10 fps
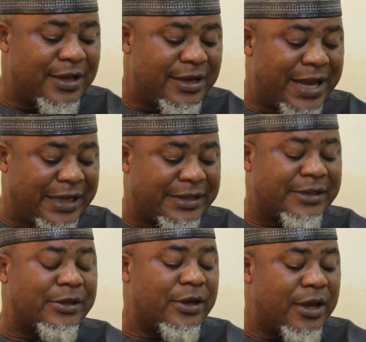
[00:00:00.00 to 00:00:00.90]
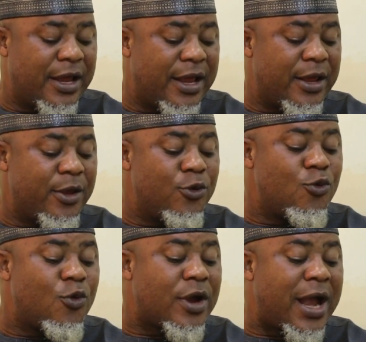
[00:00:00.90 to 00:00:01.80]
that
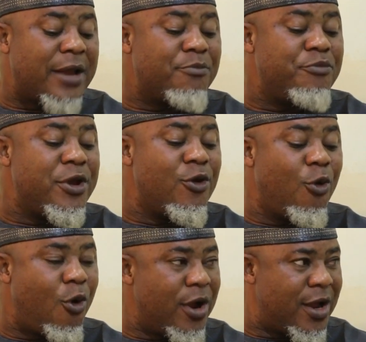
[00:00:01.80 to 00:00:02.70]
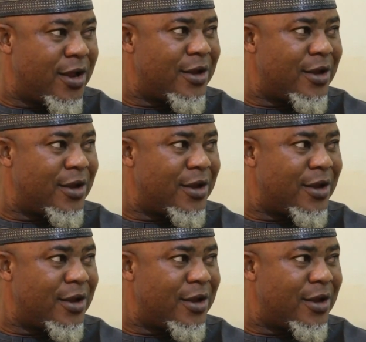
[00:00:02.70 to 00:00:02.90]
you can belong